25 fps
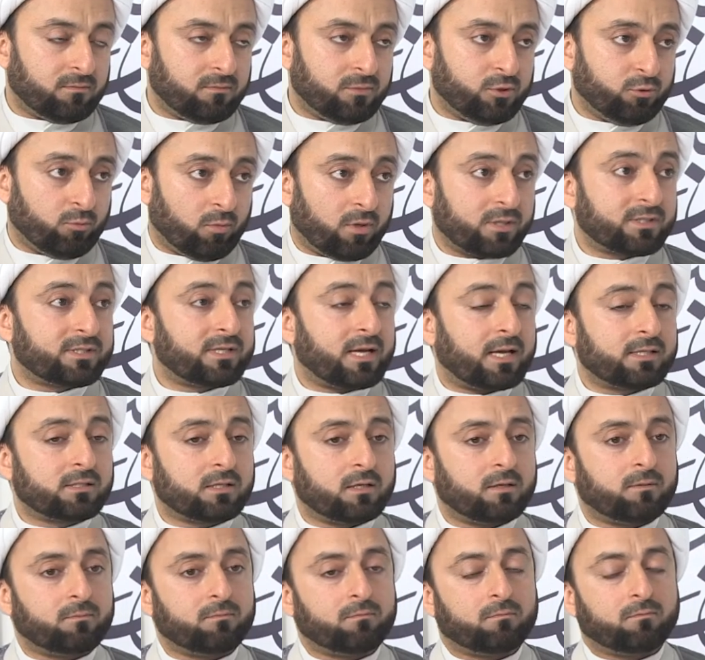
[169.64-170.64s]
You must, as
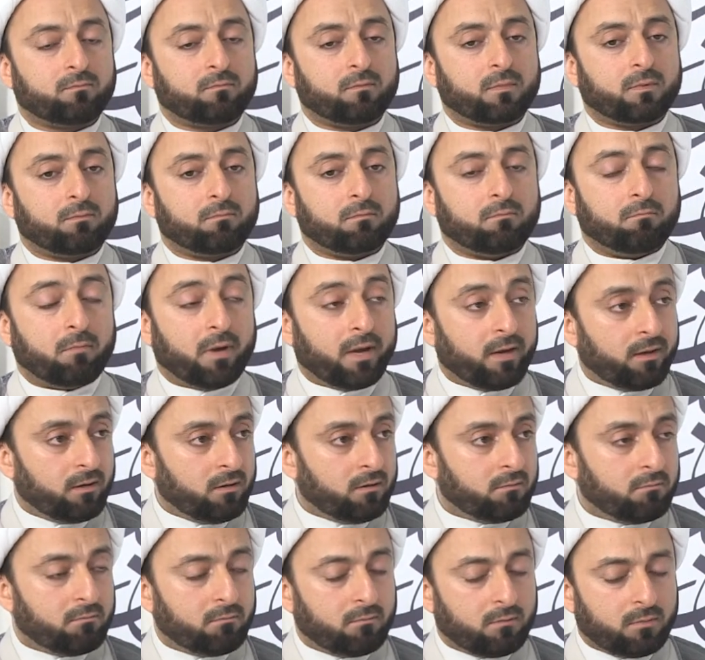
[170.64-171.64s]
a male,